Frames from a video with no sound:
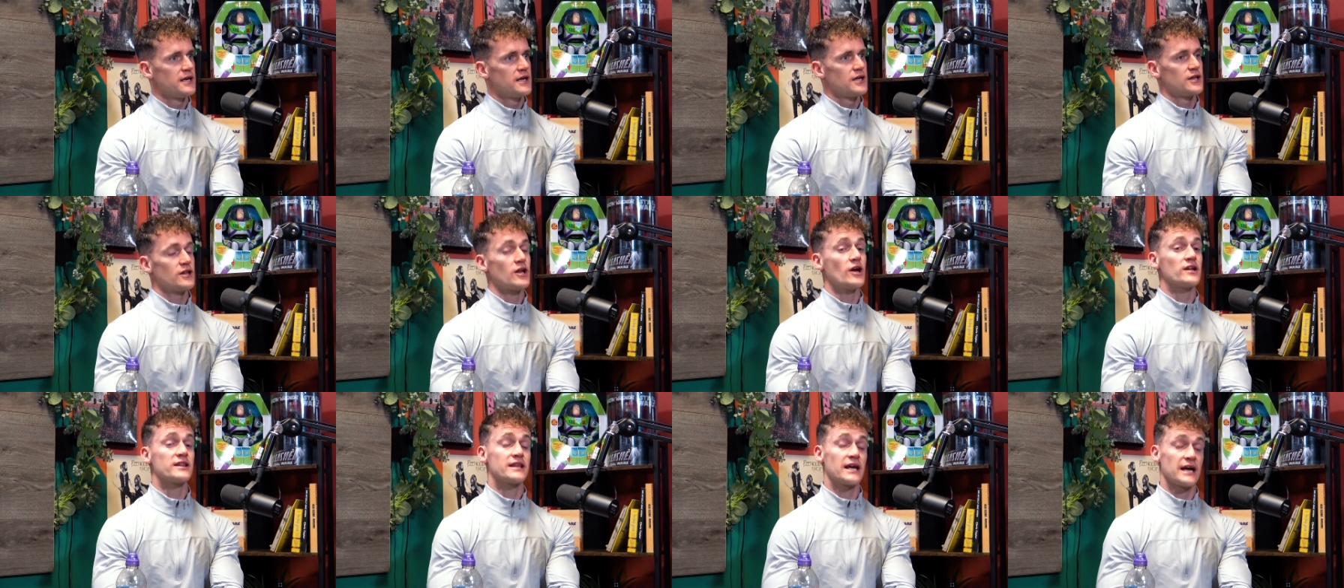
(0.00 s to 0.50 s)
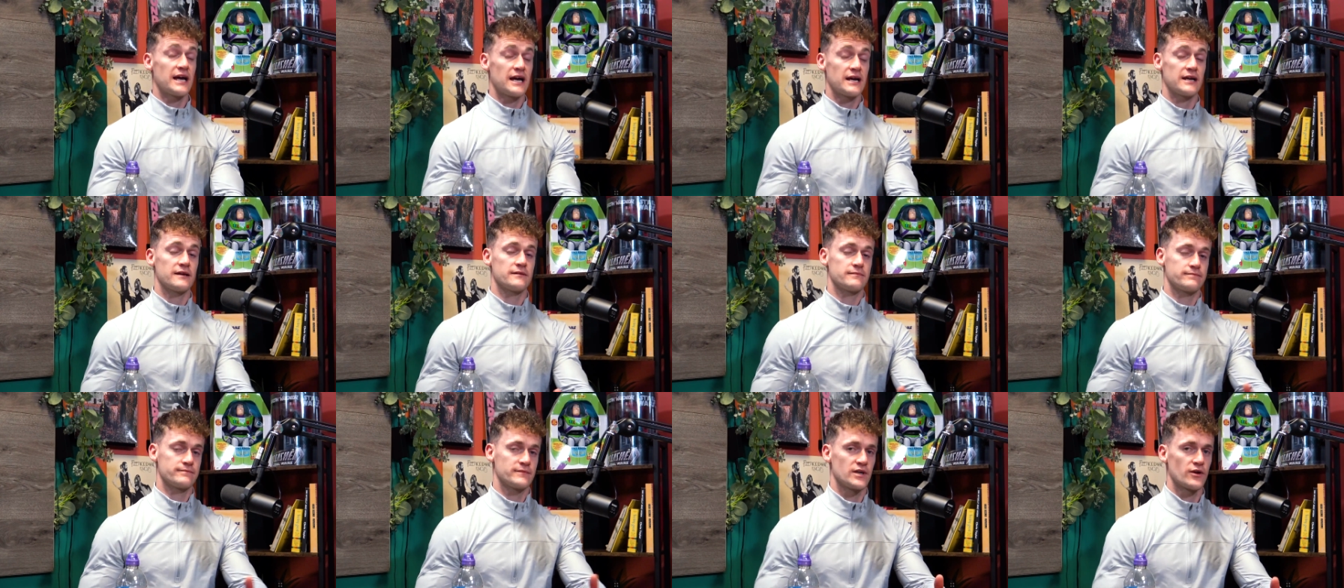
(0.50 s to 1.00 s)
Not that
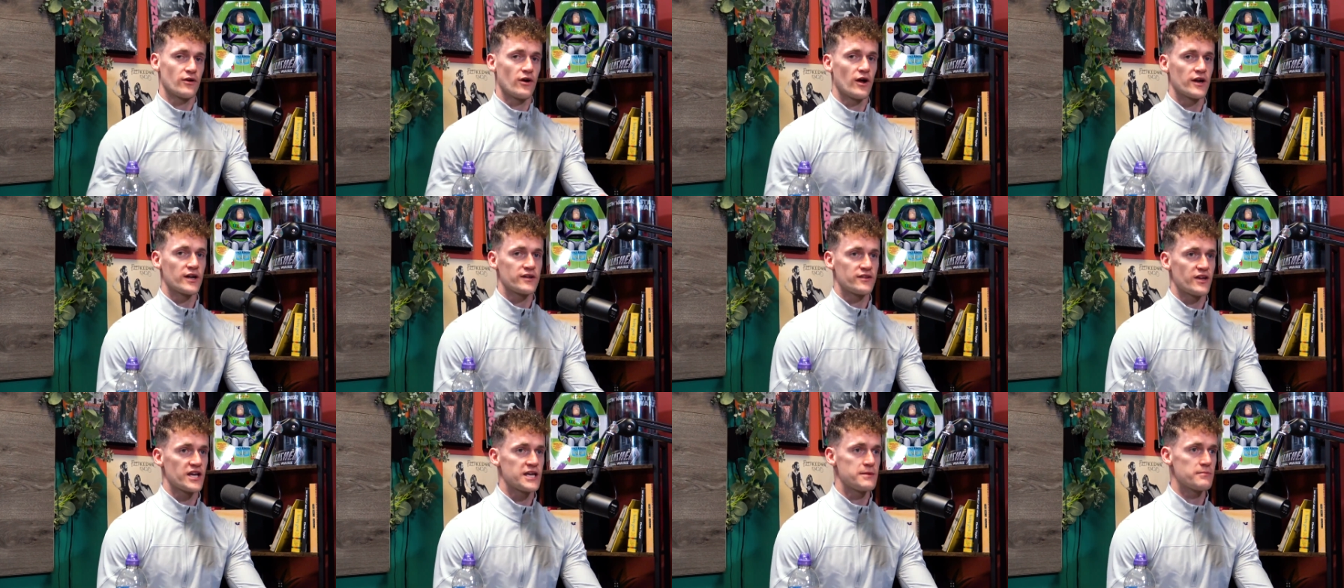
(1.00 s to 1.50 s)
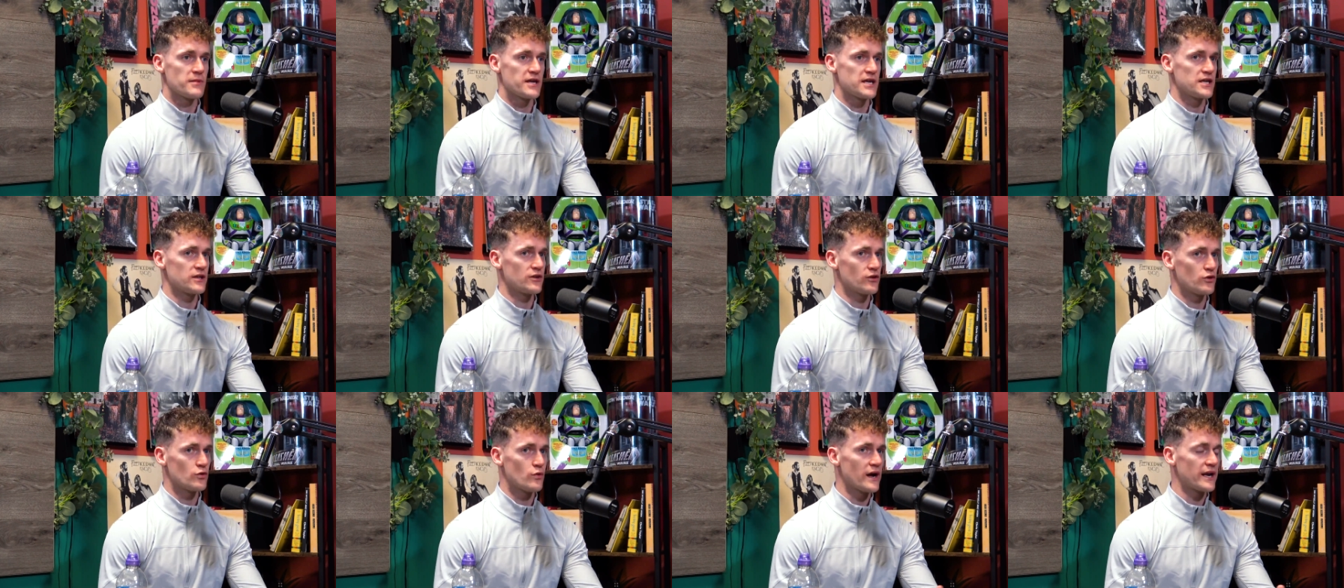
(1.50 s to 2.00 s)
you're on a timeline
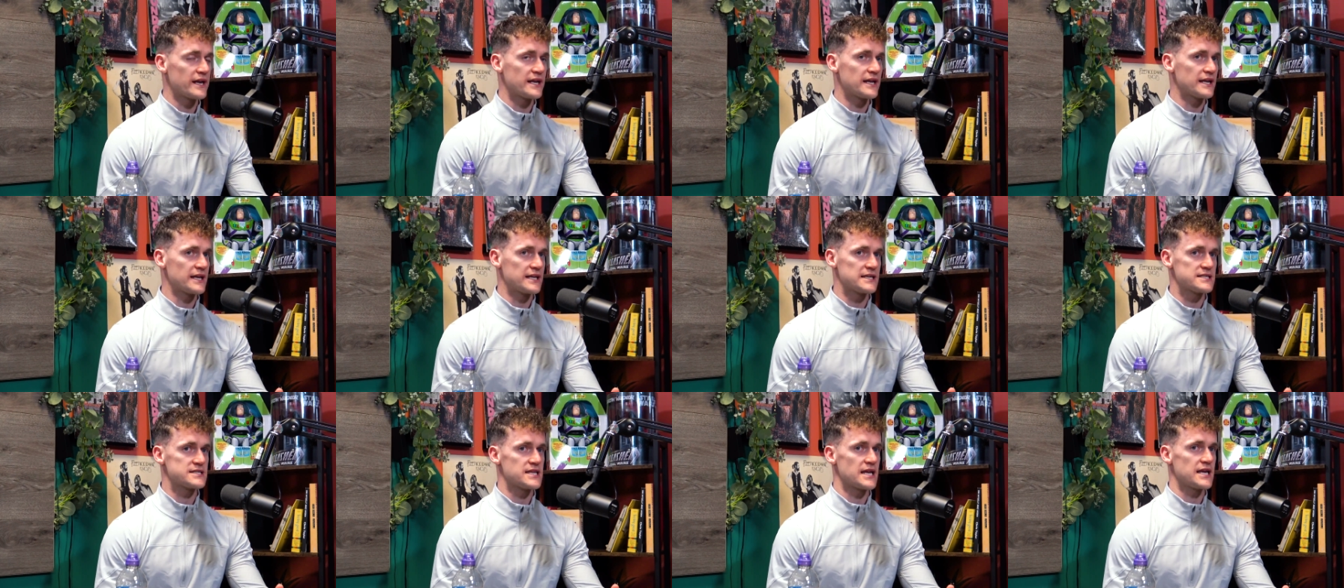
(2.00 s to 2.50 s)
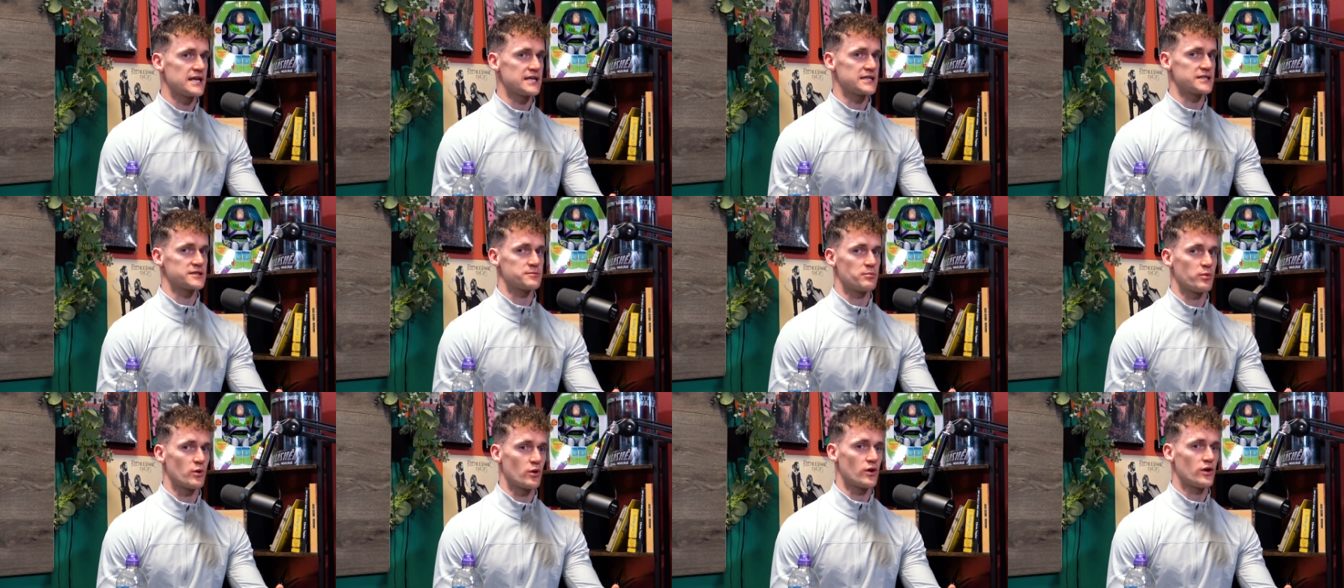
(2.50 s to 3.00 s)
to do any of these things,
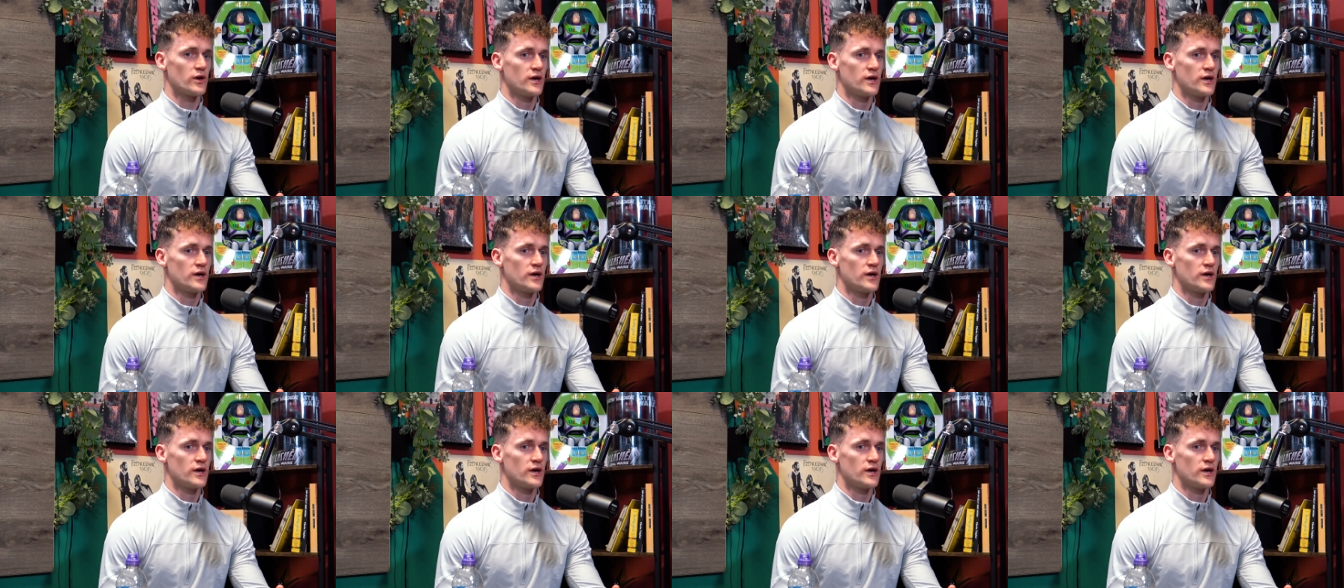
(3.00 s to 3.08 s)
but